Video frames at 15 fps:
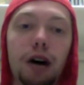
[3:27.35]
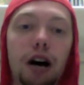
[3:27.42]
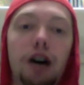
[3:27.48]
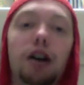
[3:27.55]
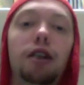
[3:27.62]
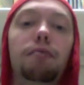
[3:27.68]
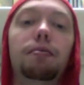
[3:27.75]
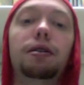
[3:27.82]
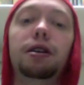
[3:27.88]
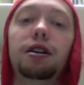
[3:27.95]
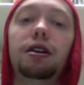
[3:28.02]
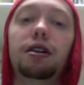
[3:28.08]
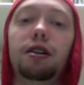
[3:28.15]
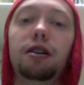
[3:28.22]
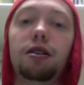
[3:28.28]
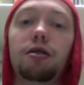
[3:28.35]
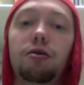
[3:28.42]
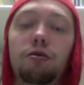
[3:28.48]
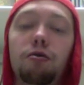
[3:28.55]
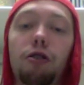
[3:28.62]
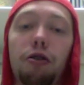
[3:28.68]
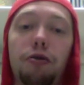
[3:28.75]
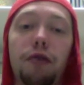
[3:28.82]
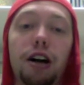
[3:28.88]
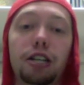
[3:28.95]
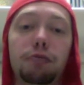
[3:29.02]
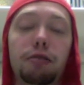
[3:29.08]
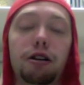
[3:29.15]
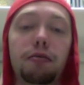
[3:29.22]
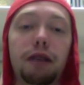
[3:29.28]
Um, we're a thrash
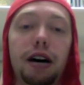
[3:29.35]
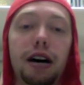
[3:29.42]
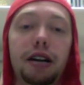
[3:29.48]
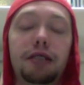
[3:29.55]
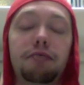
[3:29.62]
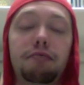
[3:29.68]
metal band.